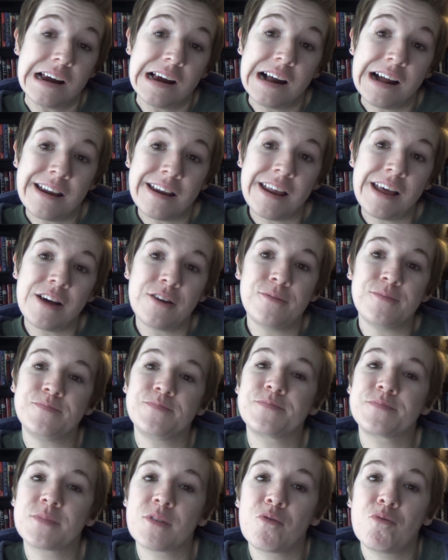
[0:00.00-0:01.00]
I don't know.
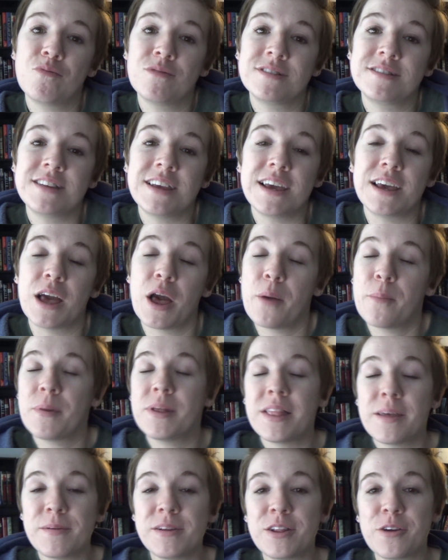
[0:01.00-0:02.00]
We'll see.
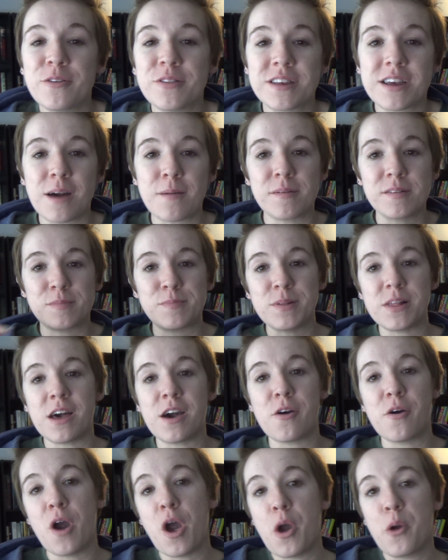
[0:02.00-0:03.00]
But let me know in the comments
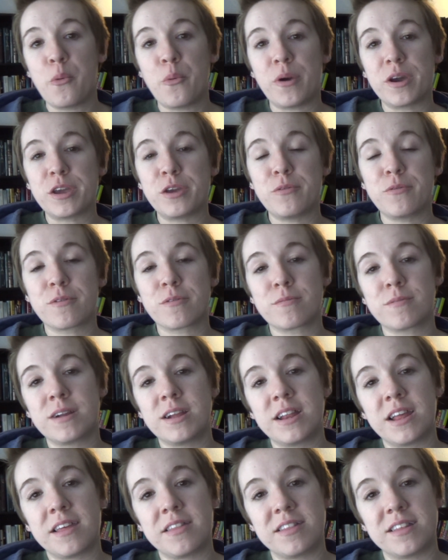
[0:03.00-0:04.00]
below what you were
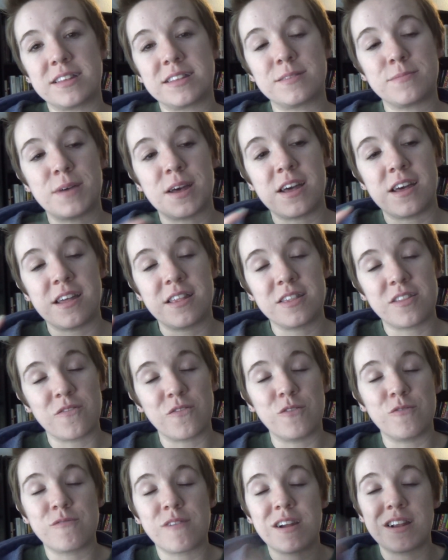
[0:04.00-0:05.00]
reading this month.
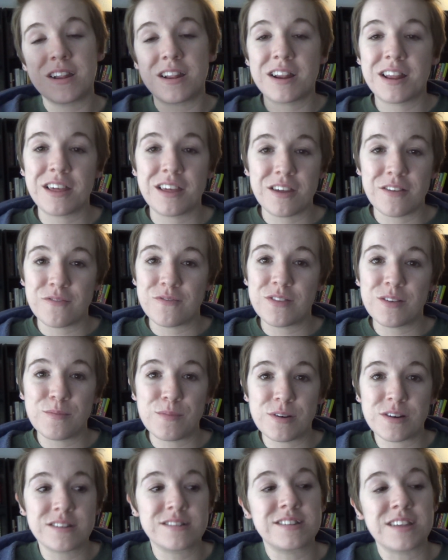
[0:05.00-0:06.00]
If you read any of the
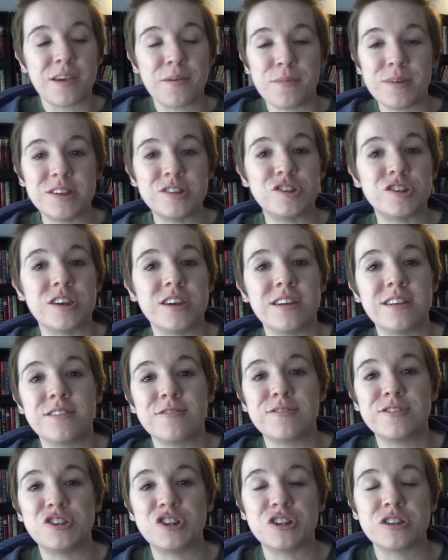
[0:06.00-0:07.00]
books I
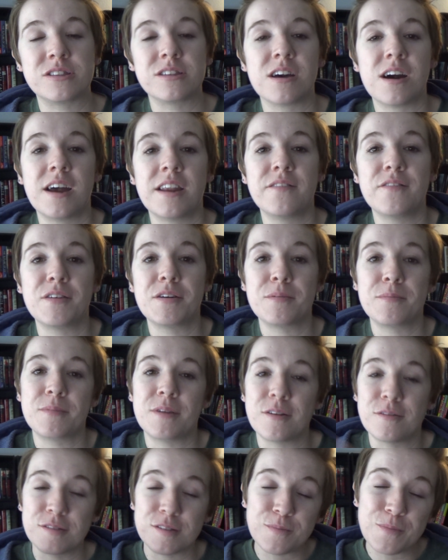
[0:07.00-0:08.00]
mentioned, what you thought of
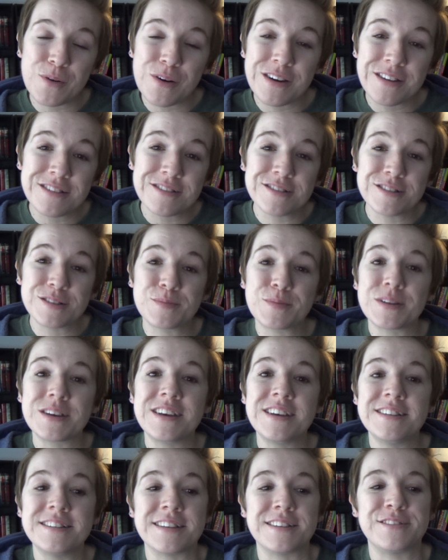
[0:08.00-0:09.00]
them. No spoilers,
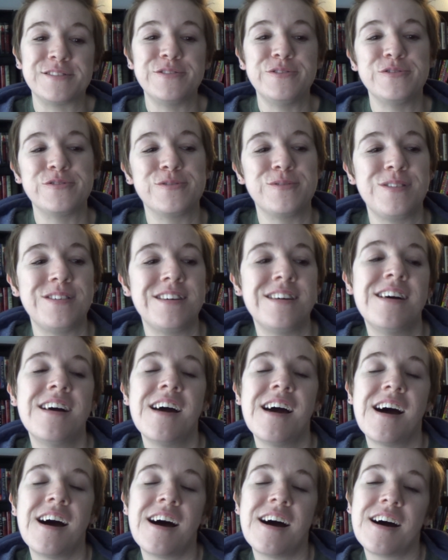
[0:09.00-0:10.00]
please, as usual.
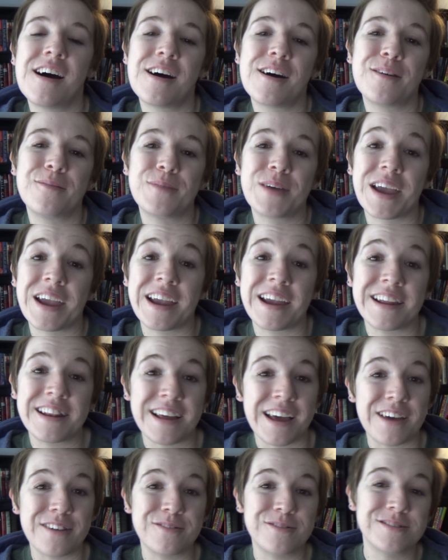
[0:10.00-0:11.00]

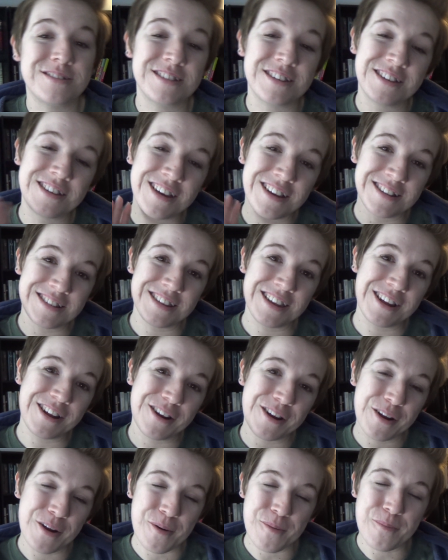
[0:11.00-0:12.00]
And I will see you guys
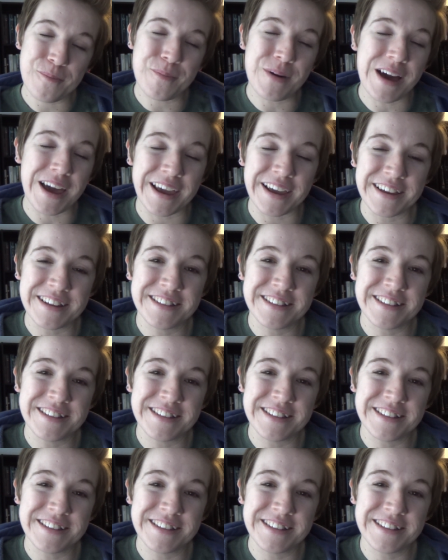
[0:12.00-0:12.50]
later. Bye.